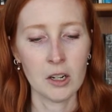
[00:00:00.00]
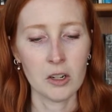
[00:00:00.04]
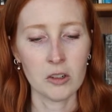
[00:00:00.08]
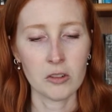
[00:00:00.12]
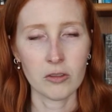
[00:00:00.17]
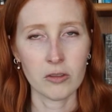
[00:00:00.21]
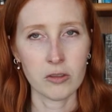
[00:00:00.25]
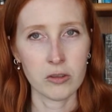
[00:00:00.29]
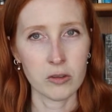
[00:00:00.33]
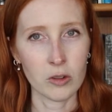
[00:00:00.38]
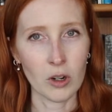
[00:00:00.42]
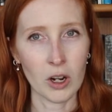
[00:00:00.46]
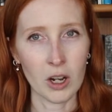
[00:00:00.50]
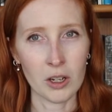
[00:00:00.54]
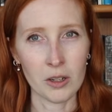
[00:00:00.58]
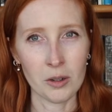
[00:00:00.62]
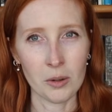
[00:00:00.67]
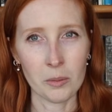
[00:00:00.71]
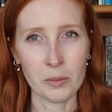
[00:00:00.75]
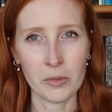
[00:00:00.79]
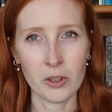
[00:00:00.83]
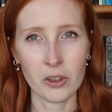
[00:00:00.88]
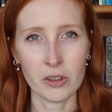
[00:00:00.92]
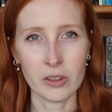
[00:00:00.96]

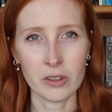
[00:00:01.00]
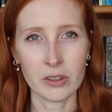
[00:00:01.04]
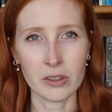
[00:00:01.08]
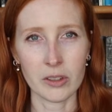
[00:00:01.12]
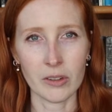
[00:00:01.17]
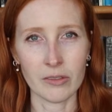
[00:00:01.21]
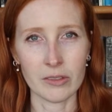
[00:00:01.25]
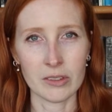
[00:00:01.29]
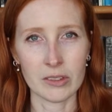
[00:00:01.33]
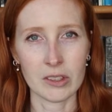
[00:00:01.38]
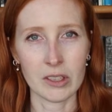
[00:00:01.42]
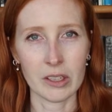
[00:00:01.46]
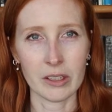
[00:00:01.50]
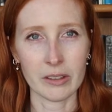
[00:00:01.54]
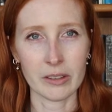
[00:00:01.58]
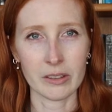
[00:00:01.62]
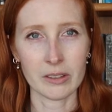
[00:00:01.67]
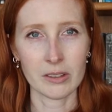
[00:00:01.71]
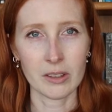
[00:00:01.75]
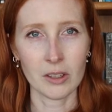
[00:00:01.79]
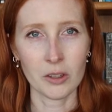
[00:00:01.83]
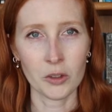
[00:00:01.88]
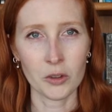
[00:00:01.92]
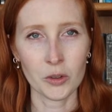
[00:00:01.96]
from the 17th
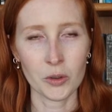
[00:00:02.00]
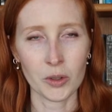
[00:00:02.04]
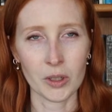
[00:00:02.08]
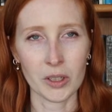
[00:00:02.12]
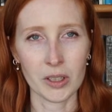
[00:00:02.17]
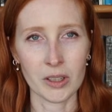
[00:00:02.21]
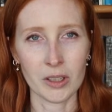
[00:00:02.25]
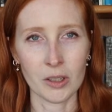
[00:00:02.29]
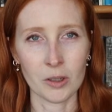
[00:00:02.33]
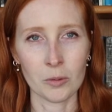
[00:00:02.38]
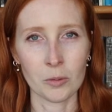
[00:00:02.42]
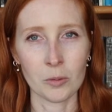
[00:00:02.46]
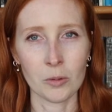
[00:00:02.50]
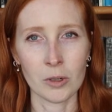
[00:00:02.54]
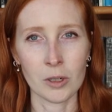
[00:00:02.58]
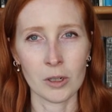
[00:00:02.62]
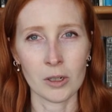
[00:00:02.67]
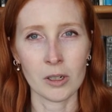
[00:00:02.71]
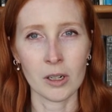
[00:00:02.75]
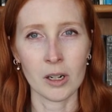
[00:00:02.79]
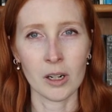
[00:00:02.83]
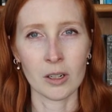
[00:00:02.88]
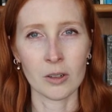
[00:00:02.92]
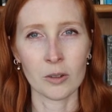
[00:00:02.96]
century. There were
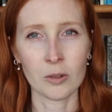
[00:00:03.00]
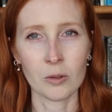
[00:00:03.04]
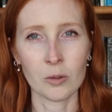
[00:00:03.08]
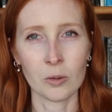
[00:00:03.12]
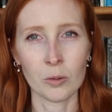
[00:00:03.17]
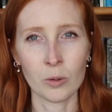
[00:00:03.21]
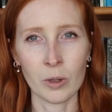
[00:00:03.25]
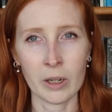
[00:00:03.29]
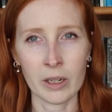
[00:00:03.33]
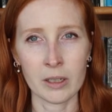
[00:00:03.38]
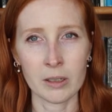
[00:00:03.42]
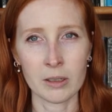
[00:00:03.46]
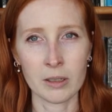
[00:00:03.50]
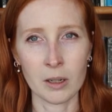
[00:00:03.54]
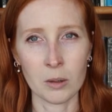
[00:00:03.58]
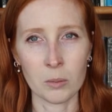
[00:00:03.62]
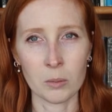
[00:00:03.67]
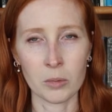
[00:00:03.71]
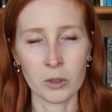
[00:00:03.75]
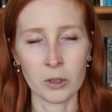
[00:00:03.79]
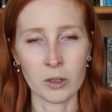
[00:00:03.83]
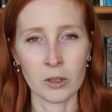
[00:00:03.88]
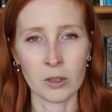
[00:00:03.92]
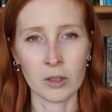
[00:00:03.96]
a great
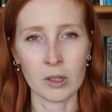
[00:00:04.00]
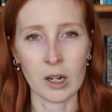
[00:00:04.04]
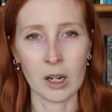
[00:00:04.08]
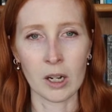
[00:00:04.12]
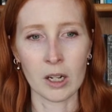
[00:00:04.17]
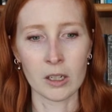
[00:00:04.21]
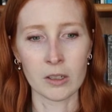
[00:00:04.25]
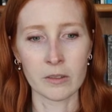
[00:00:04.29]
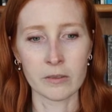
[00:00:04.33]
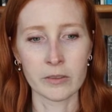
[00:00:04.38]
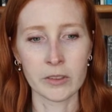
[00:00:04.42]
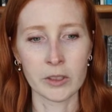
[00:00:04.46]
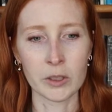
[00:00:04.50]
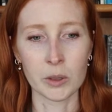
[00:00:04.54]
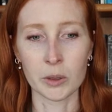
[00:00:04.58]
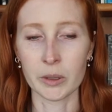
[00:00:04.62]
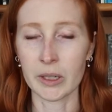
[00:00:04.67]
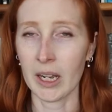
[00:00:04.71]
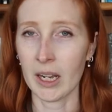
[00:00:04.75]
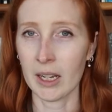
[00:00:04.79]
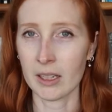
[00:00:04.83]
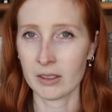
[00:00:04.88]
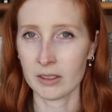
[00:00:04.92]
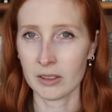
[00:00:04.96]
number of little
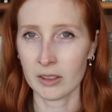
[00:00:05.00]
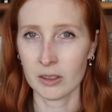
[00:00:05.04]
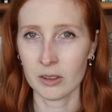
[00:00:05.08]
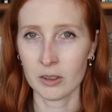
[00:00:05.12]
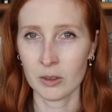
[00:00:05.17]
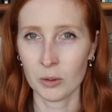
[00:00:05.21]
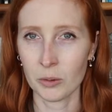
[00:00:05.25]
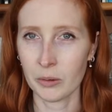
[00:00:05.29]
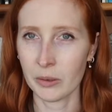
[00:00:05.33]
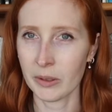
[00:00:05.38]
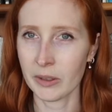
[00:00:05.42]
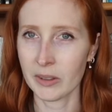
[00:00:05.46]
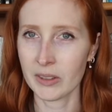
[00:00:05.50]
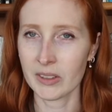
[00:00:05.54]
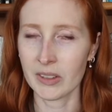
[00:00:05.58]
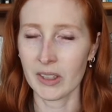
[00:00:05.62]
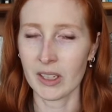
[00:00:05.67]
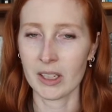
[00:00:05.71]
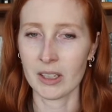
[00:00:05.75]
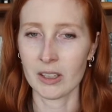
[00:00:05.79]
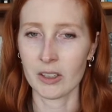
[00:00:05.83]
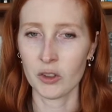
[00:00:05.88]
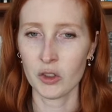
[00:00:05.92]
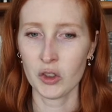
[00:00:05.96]
casket toys
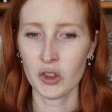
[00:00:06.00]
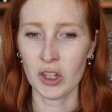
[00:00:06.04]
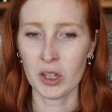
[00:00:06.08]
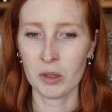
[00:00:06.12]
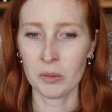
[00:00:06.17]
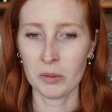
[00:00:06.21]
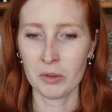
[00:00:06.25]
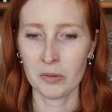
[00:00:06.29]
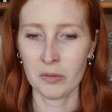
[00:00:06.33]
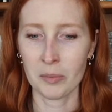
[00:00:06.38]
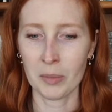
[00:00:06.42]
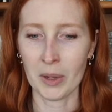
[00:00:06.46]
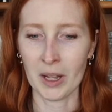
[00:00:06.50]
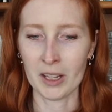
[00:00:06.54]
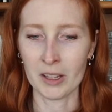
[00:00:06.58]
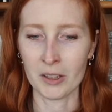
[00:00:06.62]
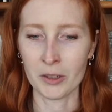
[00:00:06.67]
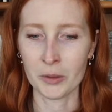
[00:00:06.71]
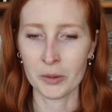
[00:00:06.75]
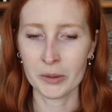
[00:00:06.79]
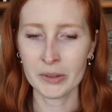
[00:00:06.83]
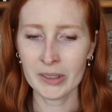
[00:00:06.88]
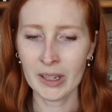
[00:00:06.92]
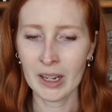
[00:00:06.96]
in the shape of
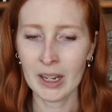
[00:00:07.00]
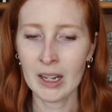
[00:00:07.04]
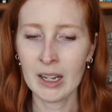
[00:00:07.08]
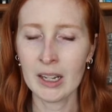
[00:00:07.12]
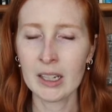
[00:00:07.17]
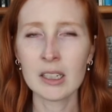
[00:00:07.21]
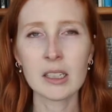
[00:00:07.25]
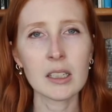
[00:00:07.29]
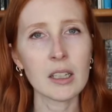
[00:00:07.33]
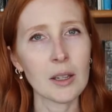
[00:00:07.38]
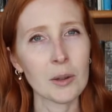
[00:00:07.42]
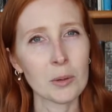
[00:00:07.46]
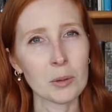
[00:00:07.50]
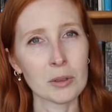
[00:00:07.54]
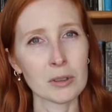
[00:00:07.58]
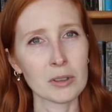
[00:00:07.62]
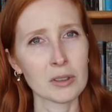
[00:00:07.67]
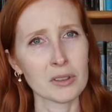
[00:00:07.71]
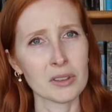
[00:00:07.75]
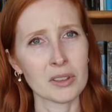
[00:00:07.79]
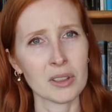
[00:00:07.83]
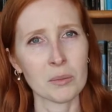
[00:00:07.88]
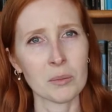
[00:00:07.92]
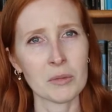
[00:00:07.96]
bellows. They were
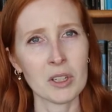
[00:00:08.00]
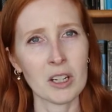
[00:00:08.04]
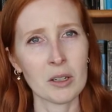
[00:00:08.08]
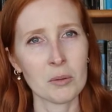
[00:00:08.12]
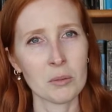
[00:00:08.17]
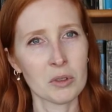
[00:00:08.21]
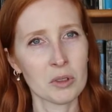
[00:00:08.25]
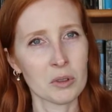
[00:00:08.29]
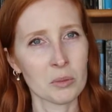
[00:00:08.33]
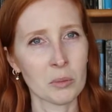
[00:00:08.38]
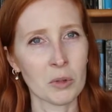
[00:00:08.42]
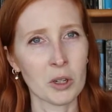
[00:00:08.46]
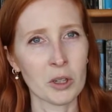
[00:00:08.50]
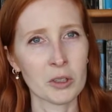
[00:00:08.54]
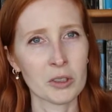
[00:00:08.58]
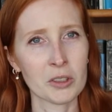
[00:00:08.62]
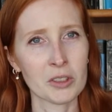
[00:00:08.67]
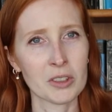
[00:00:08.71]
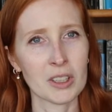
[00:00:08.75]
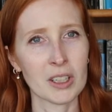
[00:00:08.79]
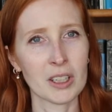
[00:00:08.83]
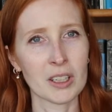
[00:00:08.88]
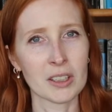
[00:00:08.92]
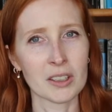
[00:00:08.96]
sometimes
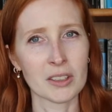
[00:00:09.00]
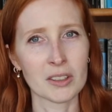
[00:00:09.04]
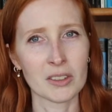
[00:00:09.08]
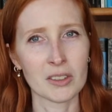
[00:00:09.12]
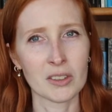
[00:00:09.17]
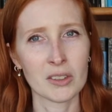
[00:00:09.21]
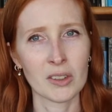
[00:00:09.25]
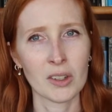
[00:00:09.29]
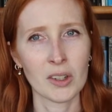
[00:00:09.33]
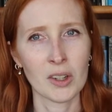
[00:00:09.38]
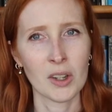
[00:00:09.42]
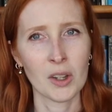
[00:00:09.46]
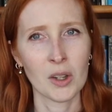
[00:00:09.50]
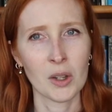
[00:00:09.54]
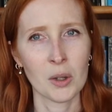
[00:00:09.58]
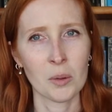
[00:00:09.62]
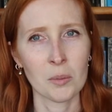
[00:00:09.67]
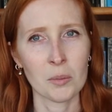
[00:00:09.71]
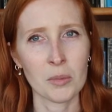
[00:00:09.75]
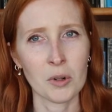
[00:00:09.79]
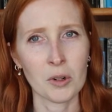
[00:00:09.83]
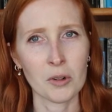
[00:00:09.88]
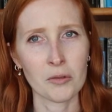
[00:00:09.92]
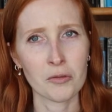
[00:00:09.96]
marked as
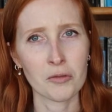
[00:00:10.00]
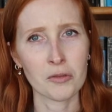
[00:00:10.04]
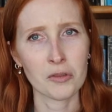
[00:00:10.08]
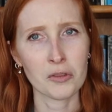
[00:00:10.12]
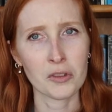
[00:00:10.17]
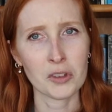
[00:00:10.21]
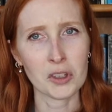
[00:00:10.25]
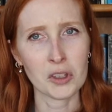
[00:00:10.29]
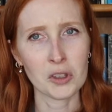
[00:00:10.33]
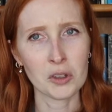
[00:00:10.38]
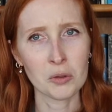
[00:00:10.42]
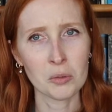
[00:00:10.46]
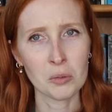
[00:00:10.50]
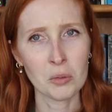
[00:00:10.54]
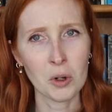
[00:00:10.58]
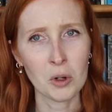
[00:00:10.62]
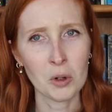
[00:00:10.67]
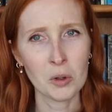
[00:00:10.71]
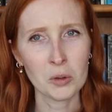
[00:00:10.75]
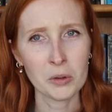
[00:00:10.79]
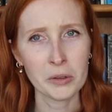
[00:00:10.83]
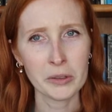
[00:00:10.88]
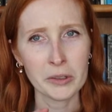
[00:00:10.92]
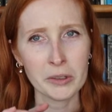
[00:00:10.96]
perfume
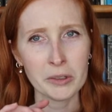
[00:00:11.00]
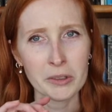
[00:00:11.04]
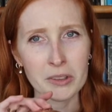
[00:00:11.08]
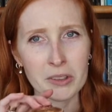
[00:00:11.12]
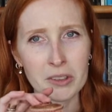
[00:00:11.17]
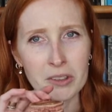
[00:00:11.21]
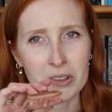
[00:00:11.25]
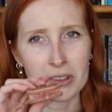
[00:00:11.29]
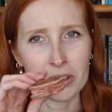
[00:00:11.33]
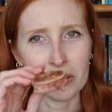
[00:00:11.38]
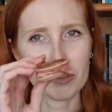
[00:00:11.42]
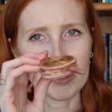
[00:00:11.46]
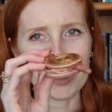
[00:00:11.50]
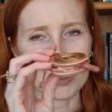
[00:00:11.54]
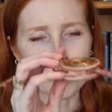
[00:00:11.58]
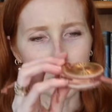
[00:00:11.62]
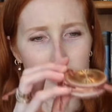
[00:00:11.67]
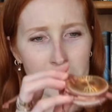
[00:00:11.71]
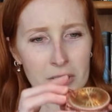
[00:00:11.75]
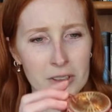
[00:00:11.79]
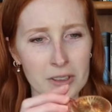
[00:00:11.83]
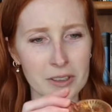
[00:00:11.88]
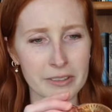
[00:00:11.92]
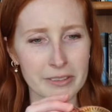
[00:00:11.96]
holders, as if you
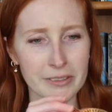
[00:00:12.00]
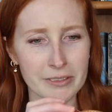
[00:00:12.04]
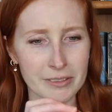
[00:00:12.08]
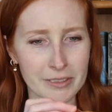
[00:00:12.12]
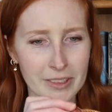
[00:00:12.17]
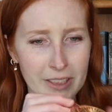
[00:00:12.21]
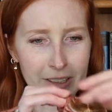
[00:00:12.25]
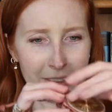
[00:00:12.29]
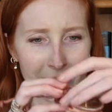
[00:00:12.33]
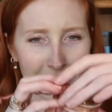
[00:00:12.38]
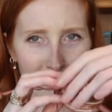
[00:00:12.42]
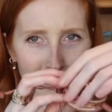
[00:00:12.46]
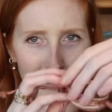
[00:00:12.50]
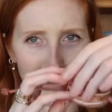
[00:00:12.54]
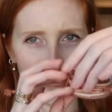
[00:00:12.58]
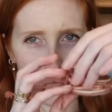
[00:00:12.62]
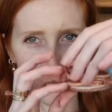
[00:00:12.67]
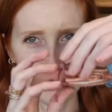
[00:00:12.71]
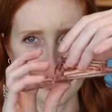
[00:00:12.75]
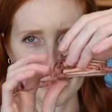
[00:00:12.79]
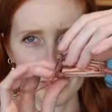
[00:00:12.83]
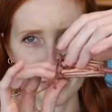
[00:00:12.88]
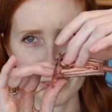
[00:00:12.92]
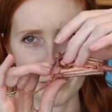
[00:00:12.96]
would like
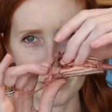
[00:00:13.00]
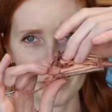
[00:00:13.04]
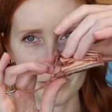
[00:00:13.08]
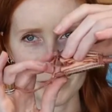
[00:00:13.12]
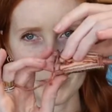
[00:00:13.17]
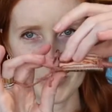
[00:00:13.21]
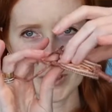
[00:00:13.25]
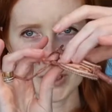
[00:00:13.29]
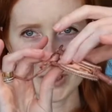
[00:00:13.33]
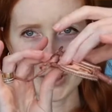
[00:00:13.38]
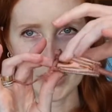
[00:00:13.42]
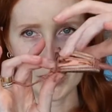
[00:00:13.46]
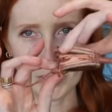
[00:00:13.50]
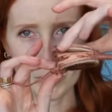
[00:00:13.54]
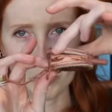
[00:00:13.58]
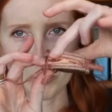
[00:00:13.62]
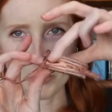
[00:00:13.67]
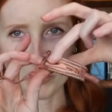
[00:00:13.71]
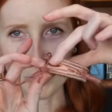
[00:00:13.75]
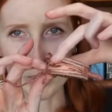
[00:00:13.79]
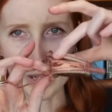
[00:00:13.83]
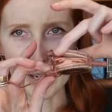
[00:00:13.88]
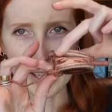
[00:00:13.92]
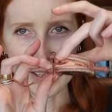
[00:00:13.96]

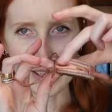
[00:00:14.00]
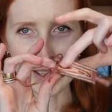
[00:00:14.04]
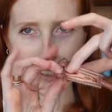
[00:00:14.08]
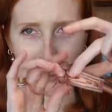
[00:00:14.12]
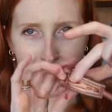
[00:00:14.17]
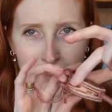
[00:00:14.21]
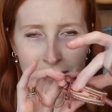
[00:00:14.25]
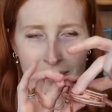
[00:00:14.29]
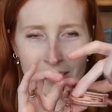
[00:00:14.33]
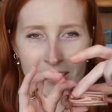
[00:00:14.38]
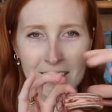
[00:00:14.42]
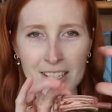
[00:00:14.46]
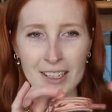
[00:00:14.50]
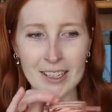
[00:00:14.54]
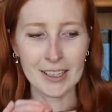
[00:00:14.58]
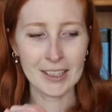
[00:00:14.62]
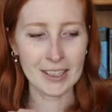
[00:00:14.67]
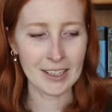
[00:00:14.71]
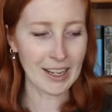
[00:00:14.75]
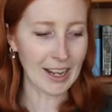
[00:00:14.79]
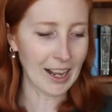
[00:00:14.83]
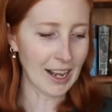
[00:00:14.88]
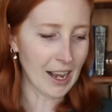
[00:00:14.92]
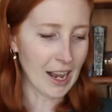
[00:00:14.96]
spray this thing